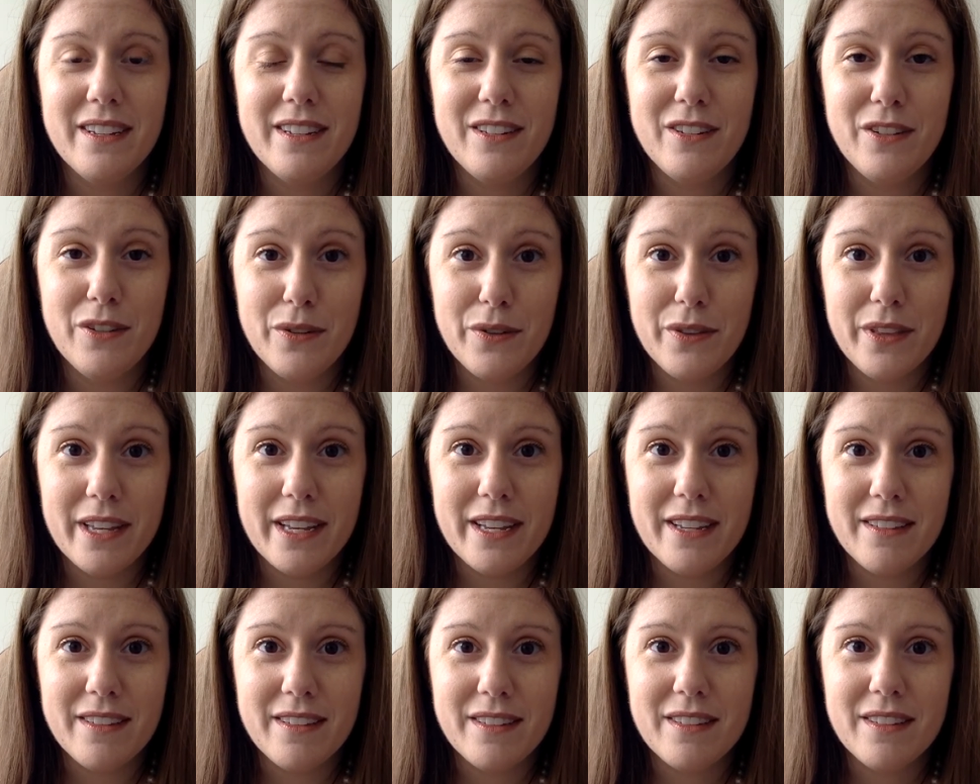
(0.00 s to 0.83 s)
do
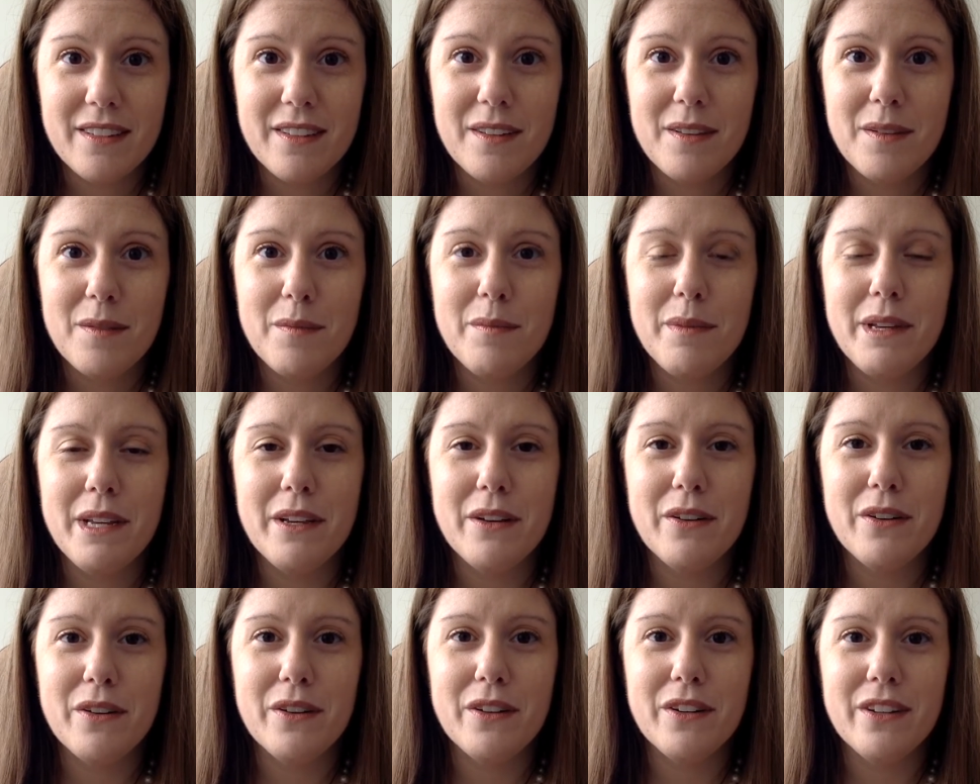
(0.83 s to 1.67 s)
this
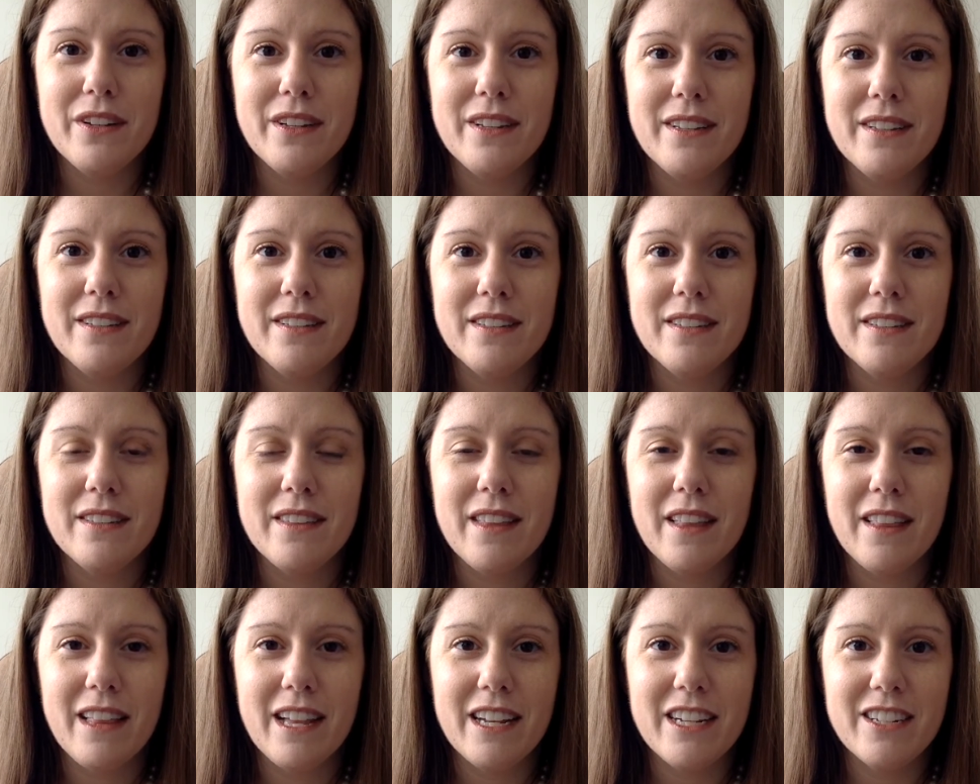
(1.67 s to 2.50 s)
because the
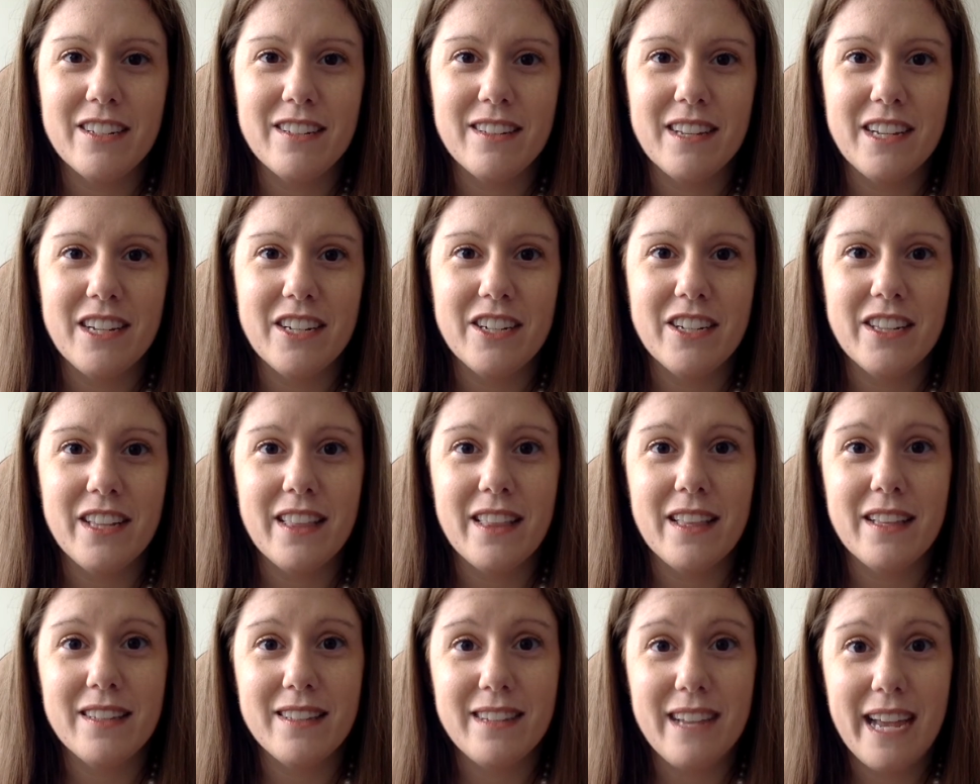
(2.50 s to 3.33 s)
legislation that
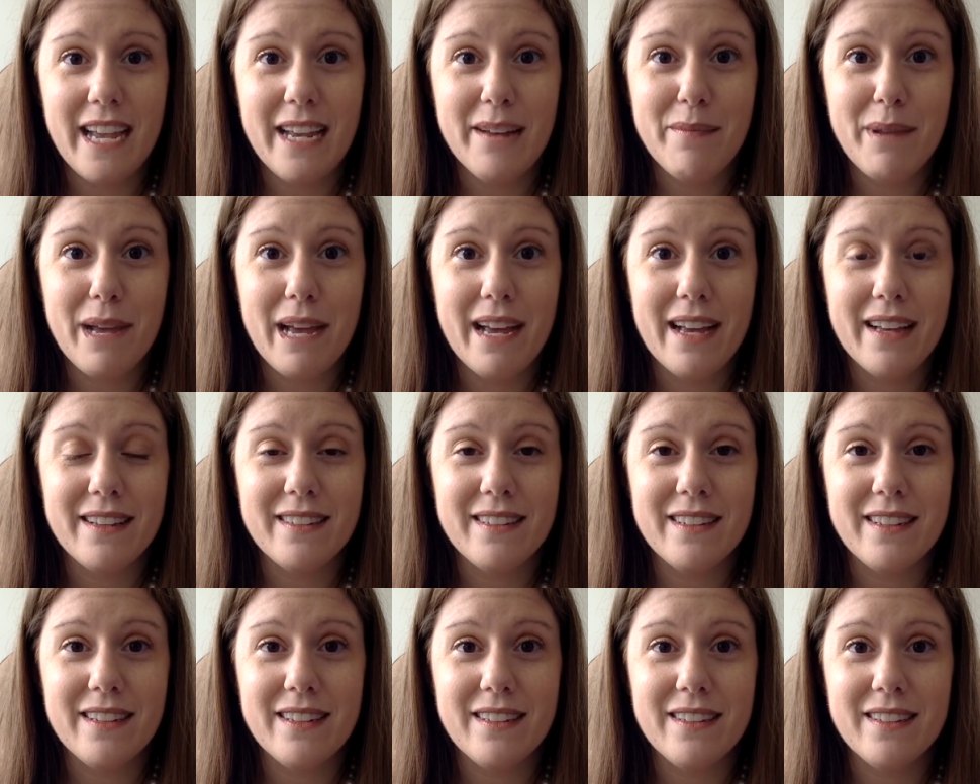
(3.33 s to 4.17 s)
the state
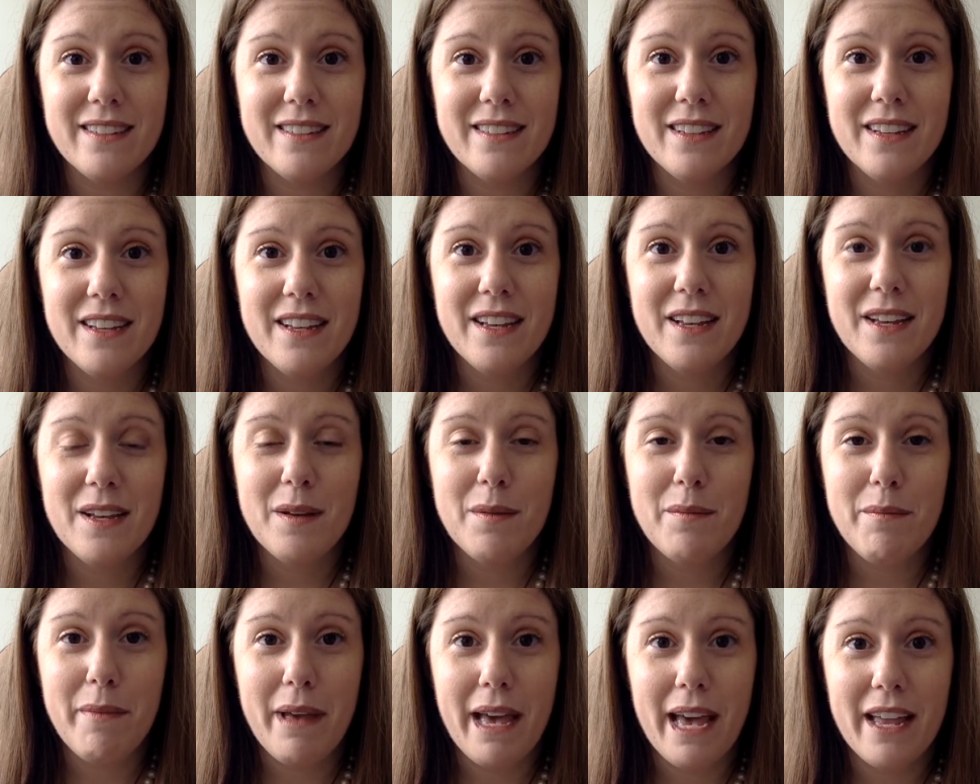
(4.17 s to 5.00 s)
passes
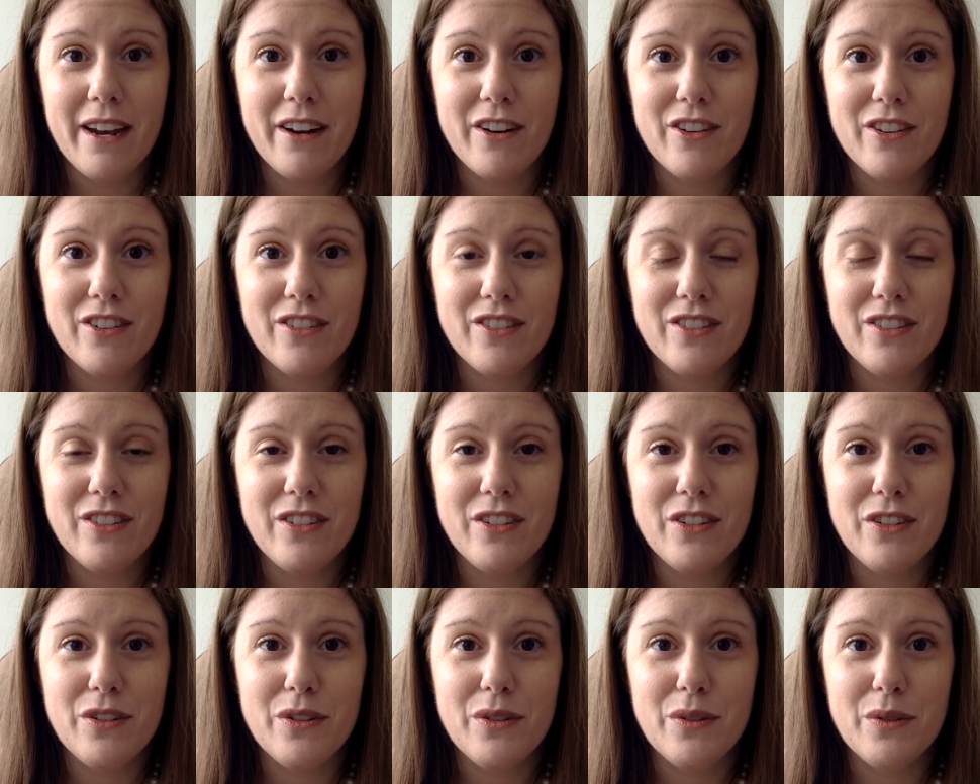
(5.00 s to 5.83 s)
matters
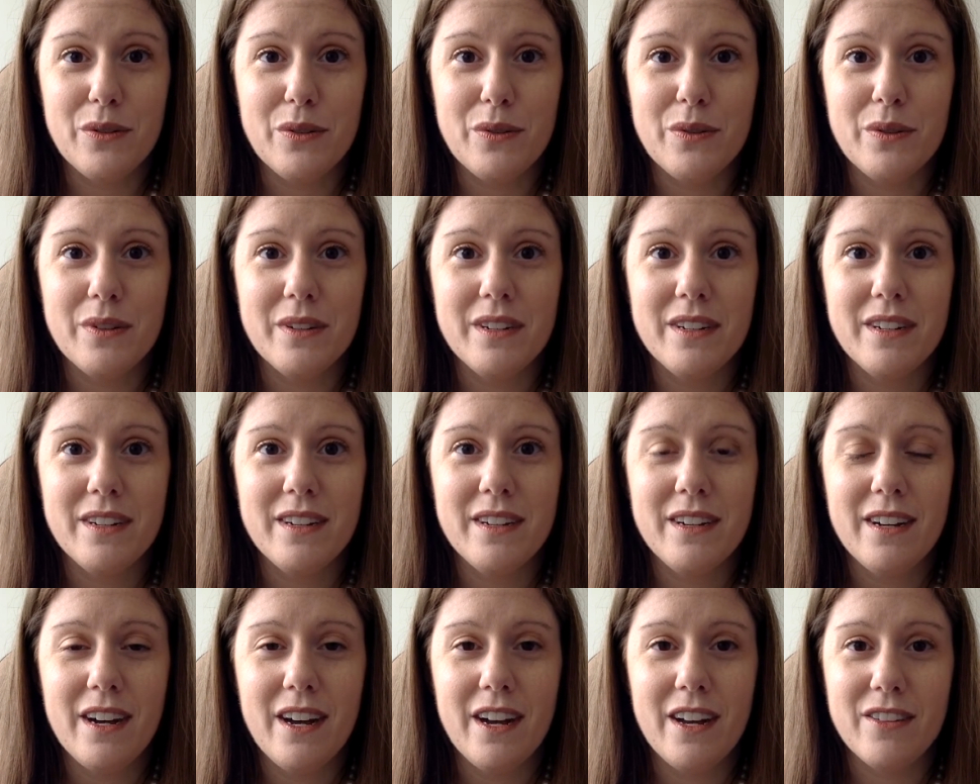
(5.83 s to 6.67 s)
to
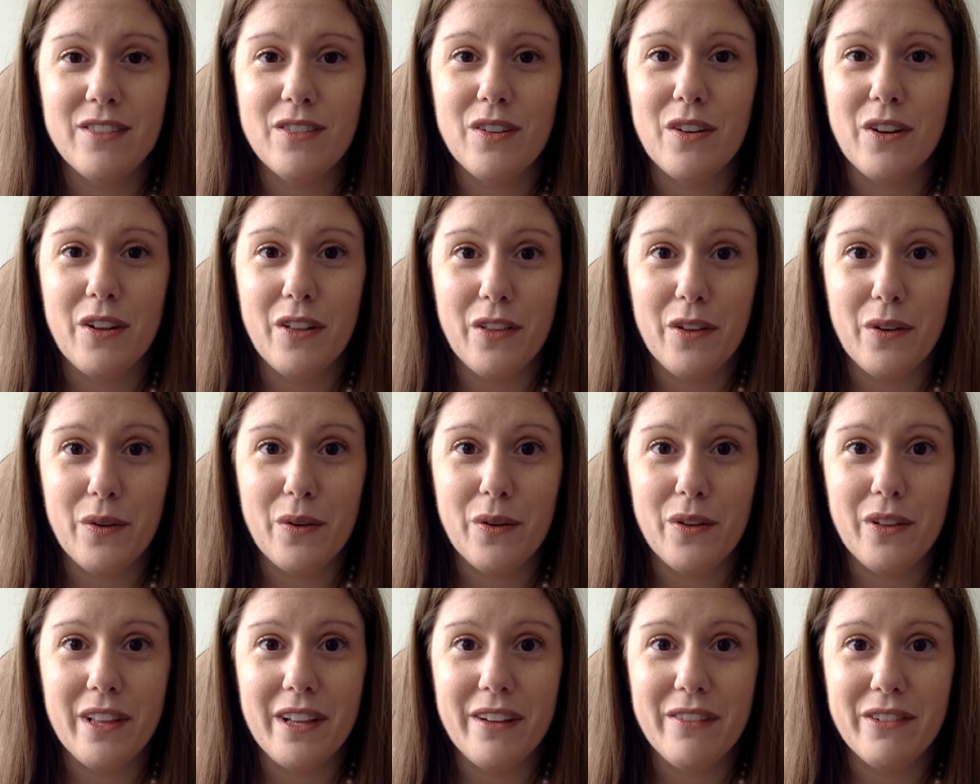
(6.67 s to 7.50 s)
us on a
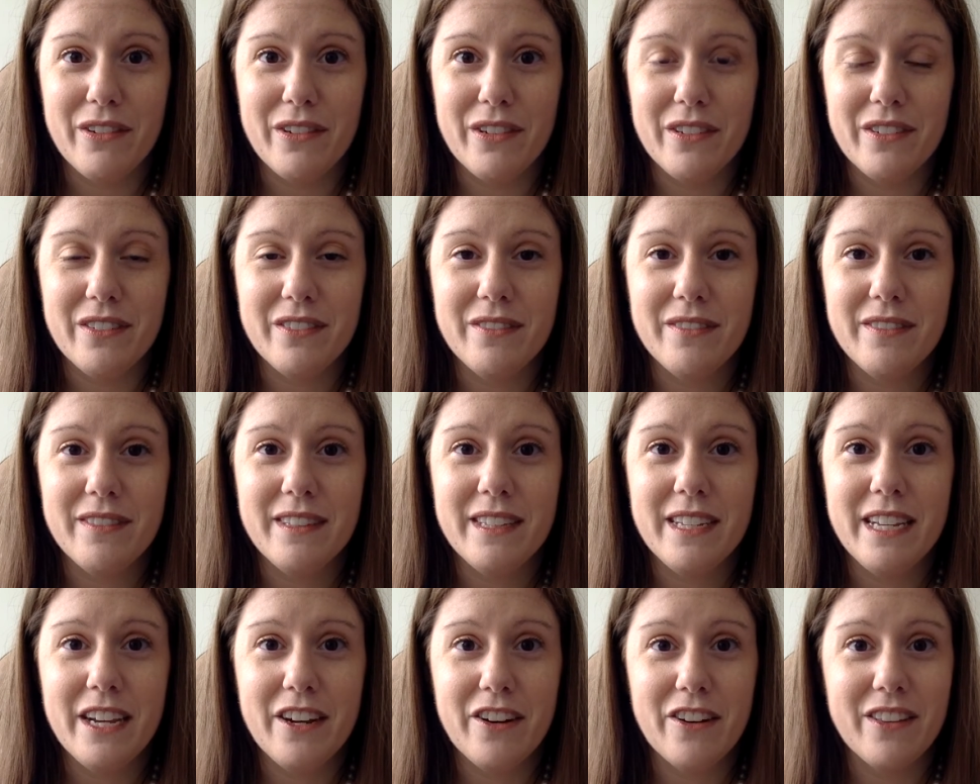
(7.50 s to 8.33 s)
local level
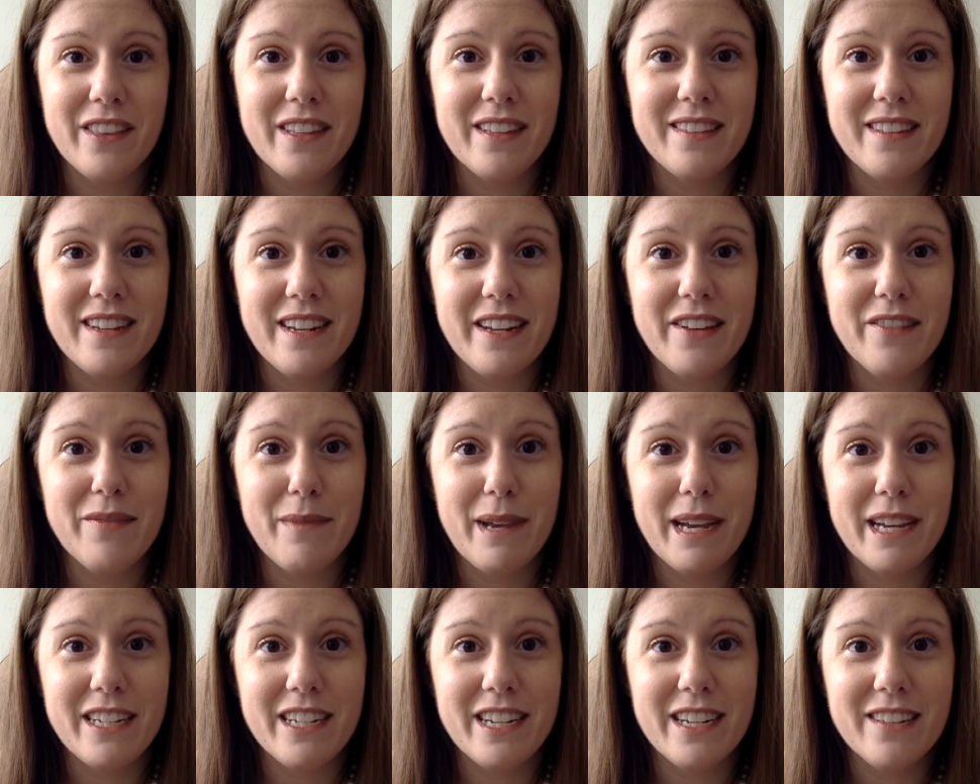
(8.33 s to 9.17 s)
here in the city of
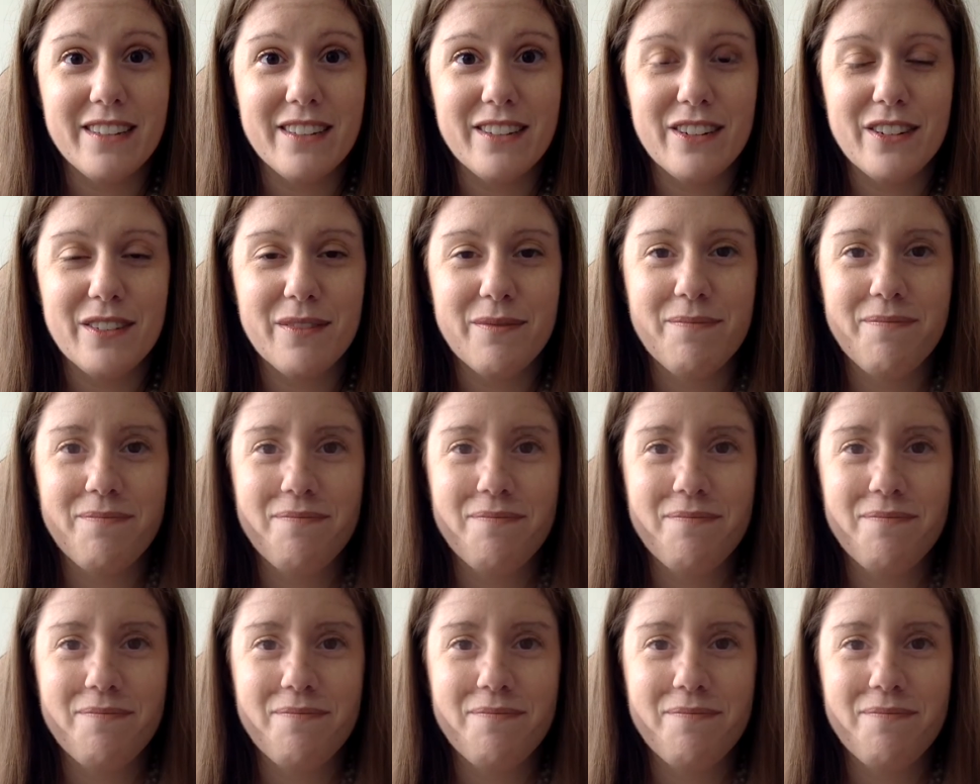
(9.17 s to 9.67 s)
Manchester.